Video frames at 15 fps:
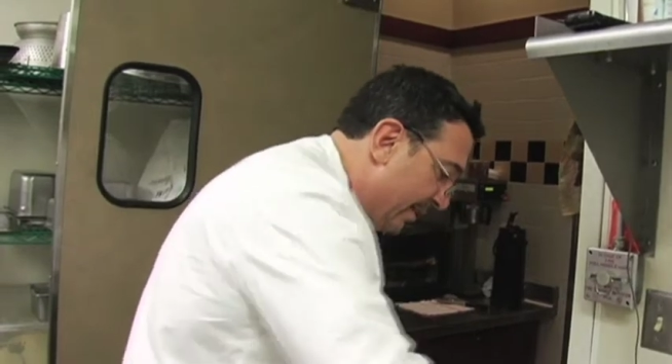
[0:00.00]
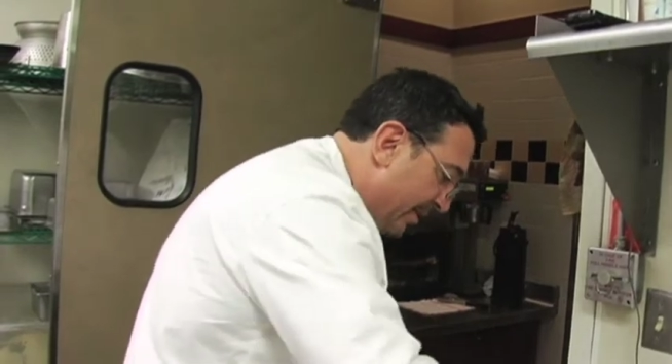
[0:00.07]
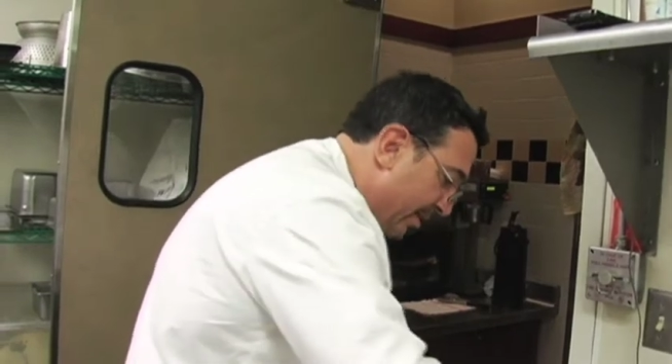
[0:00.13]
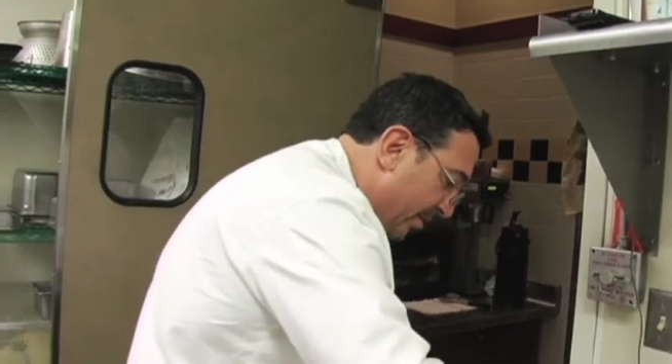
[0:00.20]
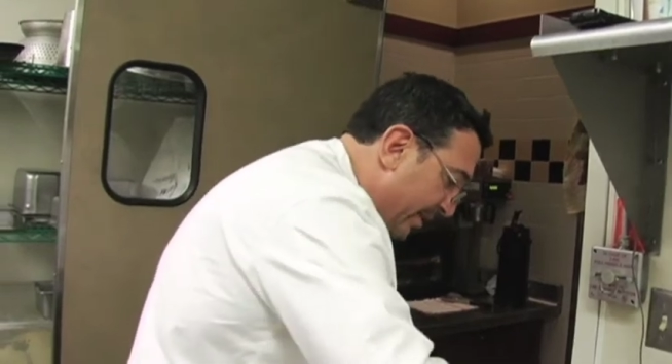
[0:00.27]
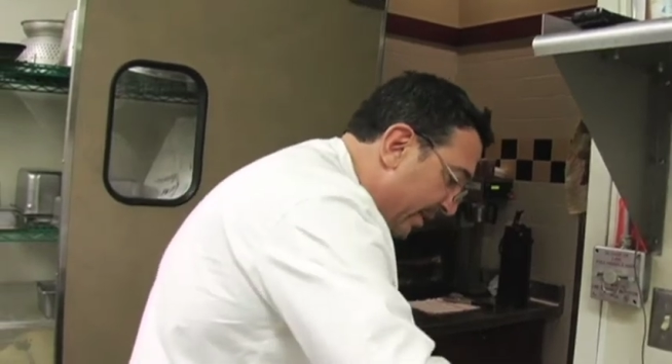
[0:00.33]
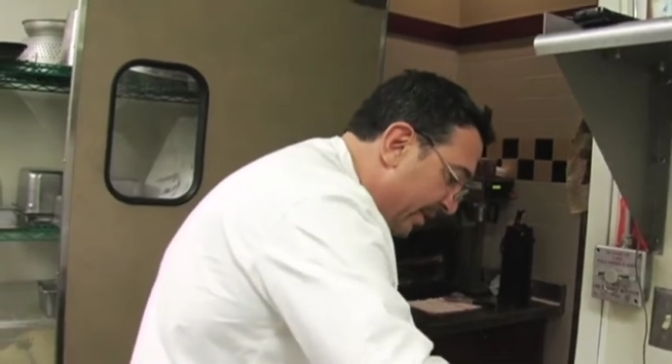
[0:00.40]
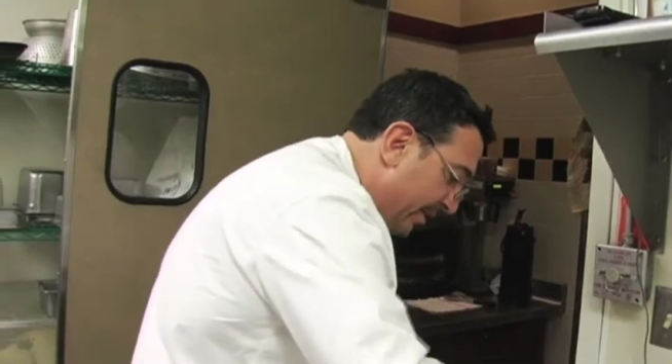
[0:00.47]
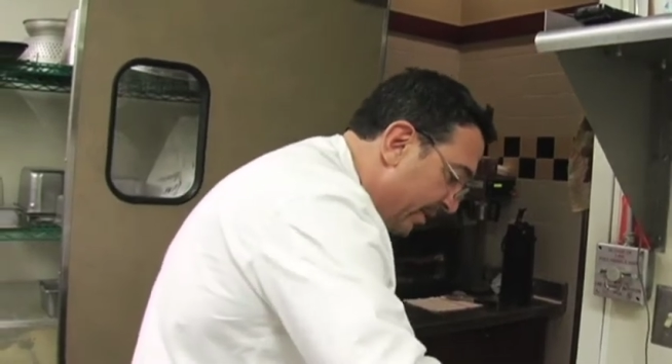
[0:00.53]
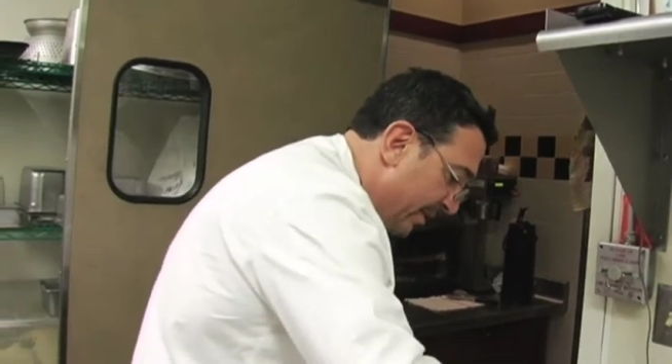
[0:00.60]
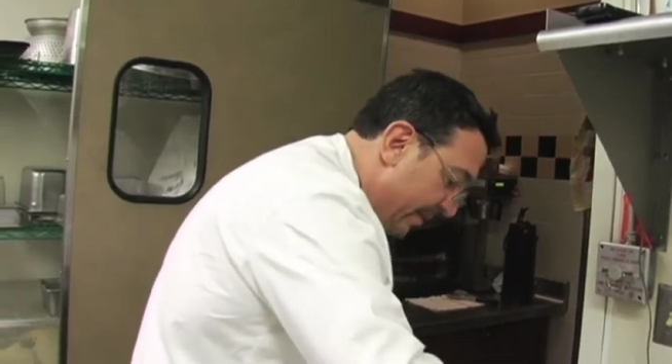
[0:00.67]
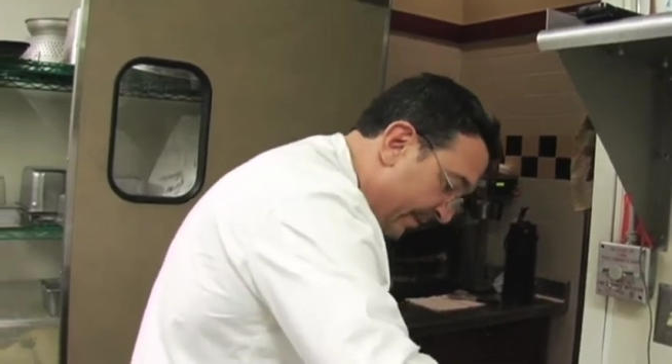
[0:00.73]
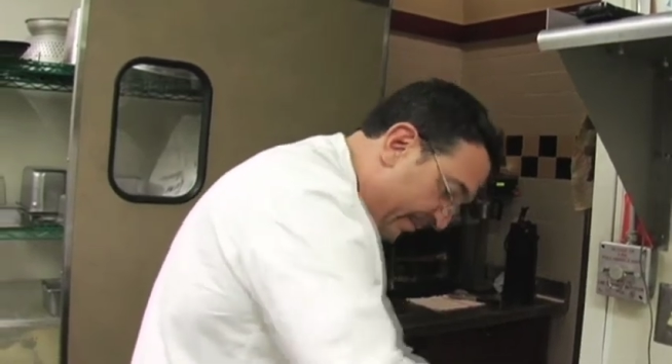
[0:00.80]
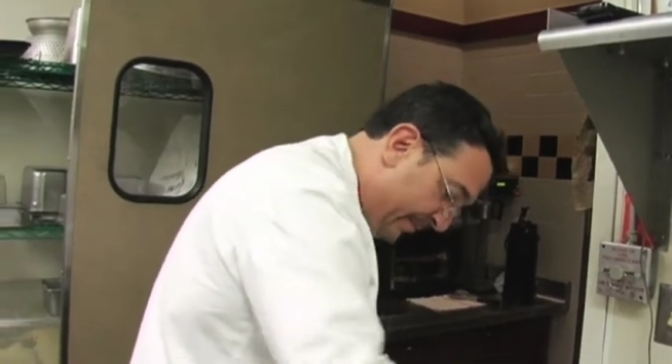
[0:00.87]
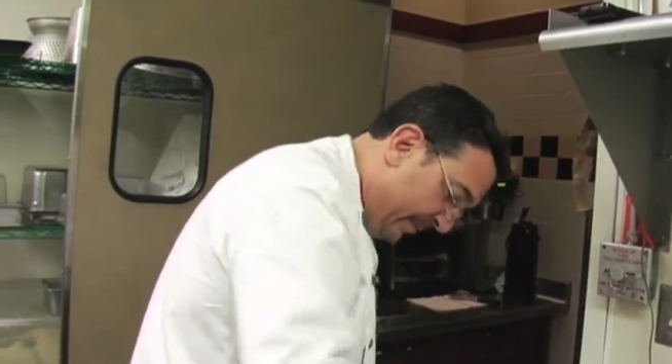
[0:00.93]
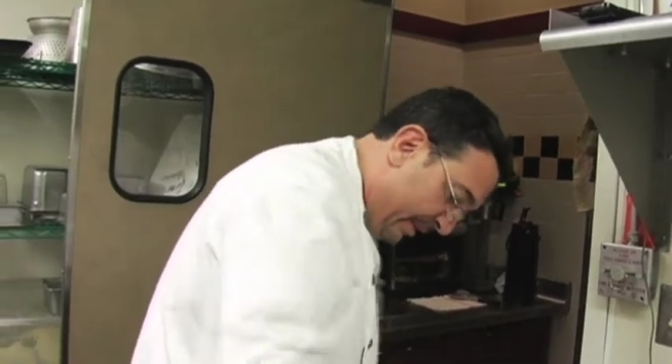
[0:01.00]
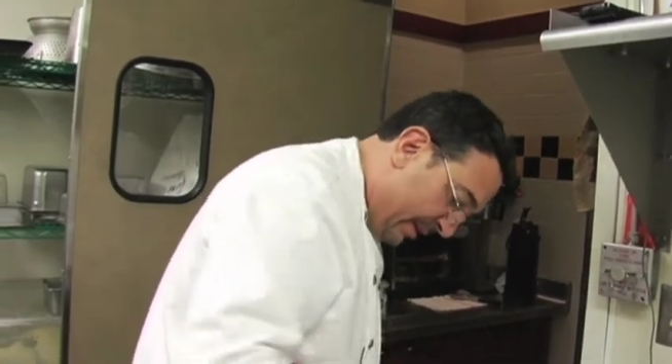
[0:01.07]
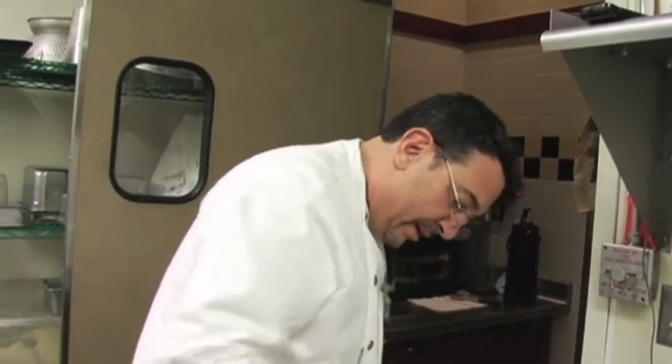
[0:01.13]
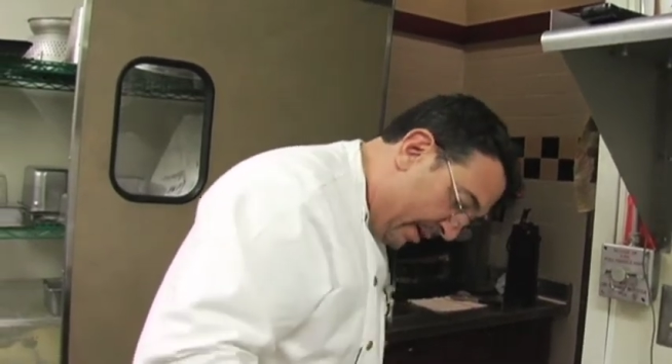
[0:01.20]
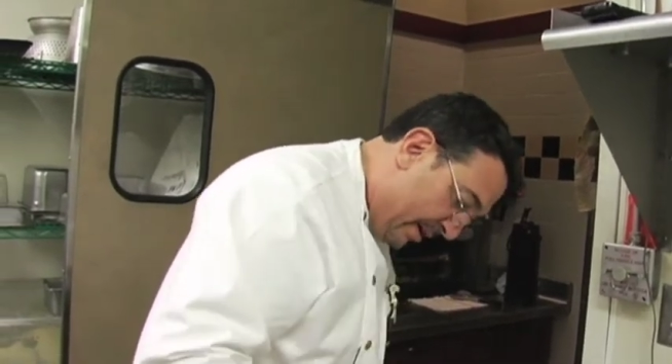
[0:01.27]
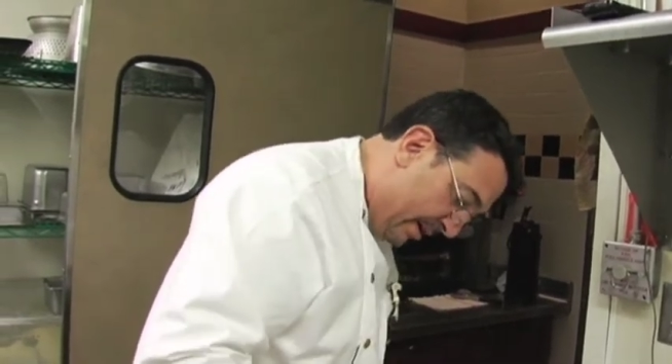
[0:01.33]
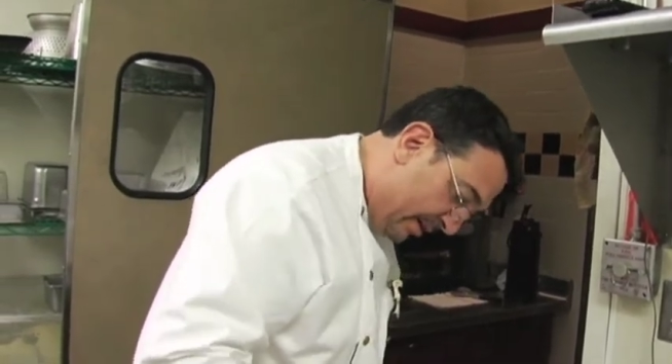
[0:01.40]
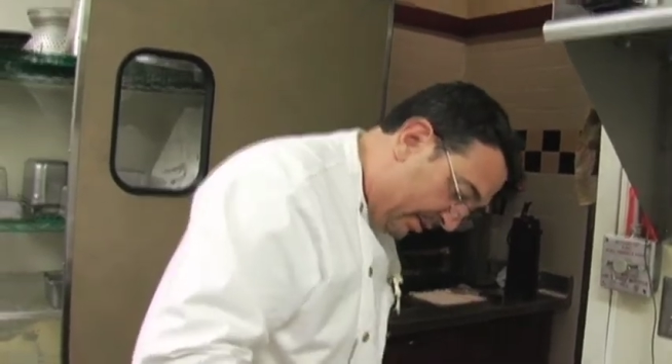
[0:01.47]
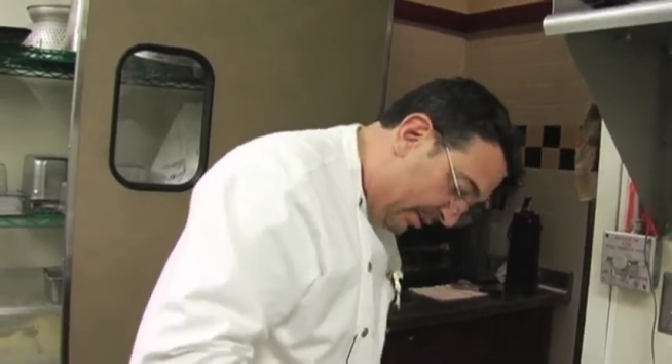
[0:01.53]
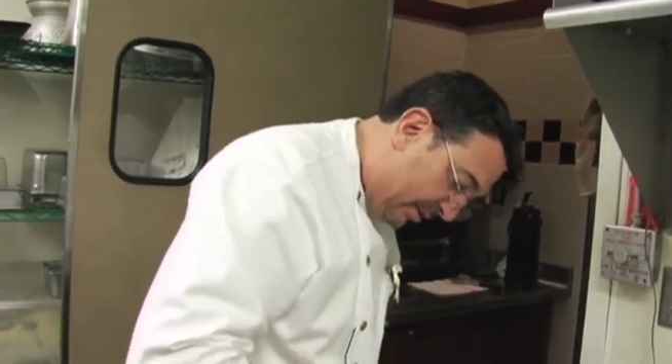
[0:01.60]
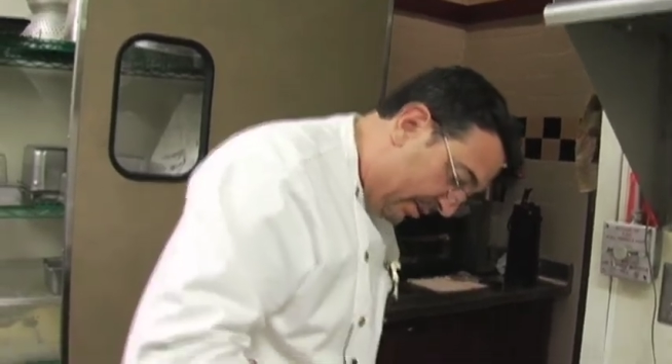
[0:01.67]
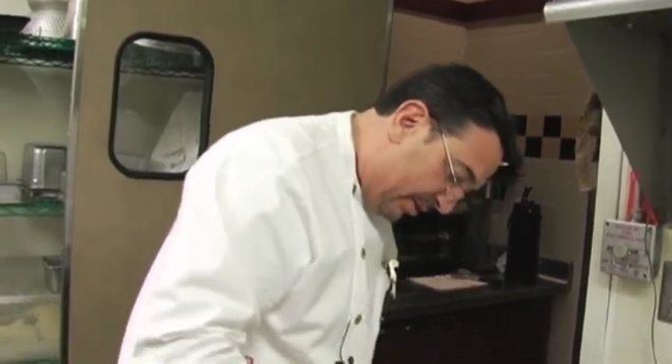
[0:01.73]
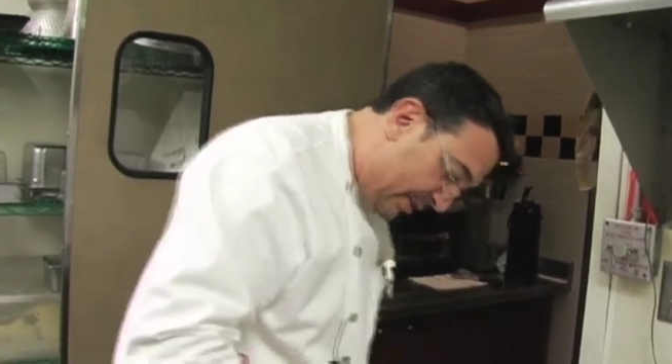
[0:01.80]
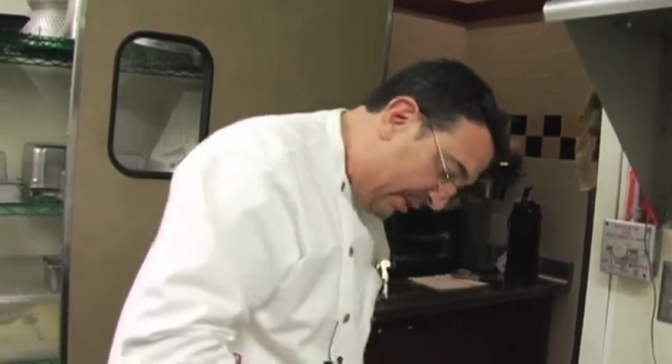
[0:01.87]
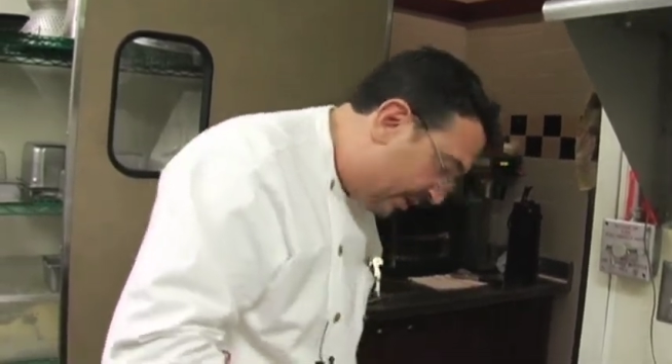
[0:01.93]
You don't get
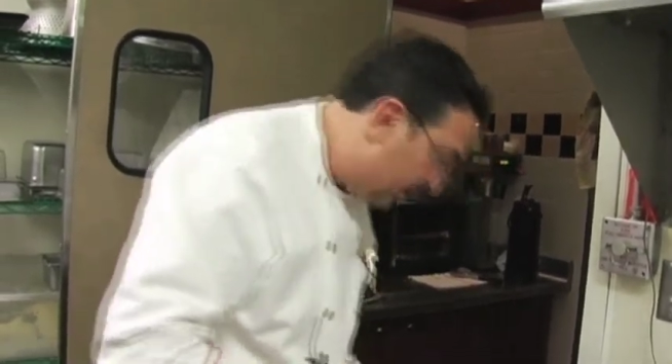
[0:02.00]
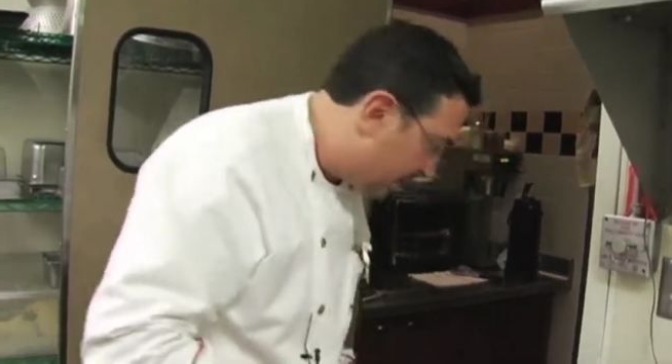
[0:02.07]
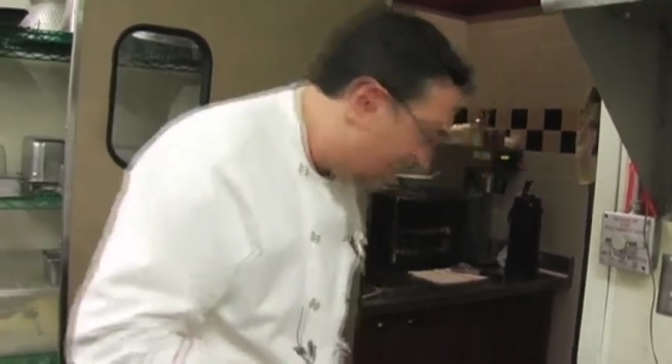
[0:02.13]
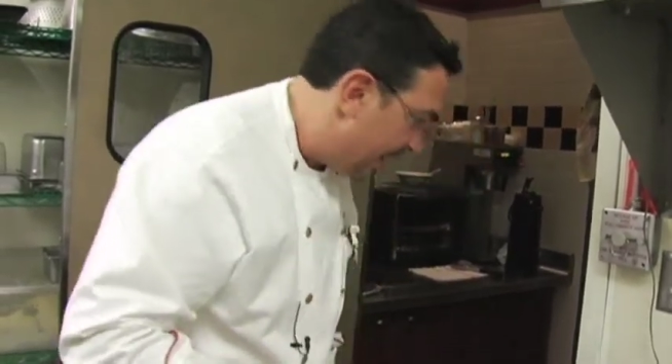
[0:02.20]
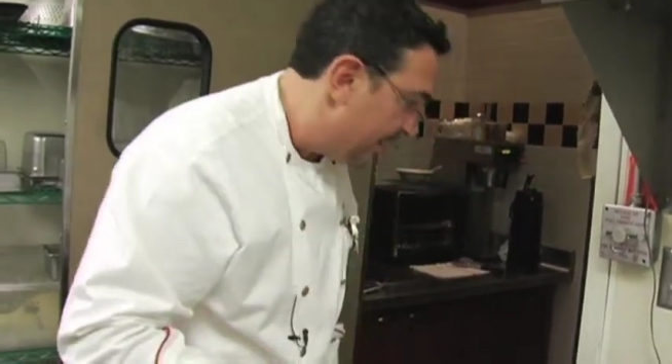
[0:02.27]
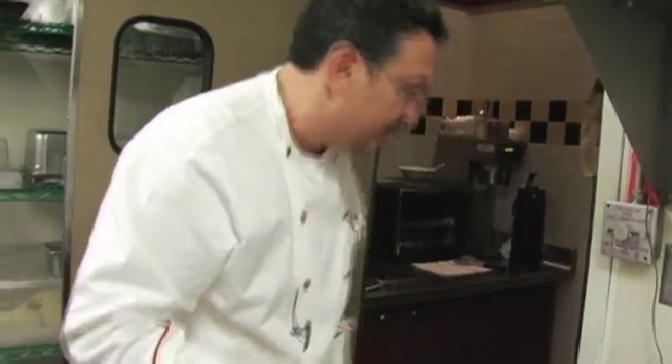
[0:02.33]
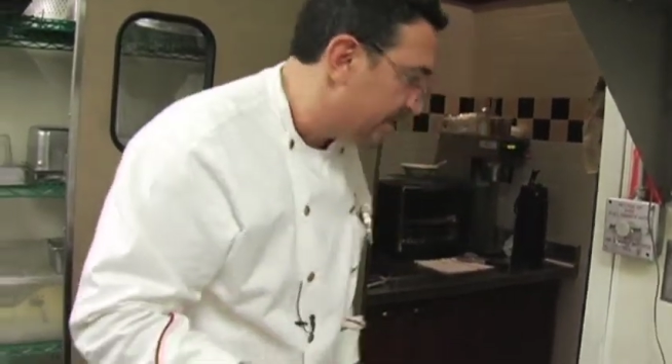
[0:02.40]
to see this kind of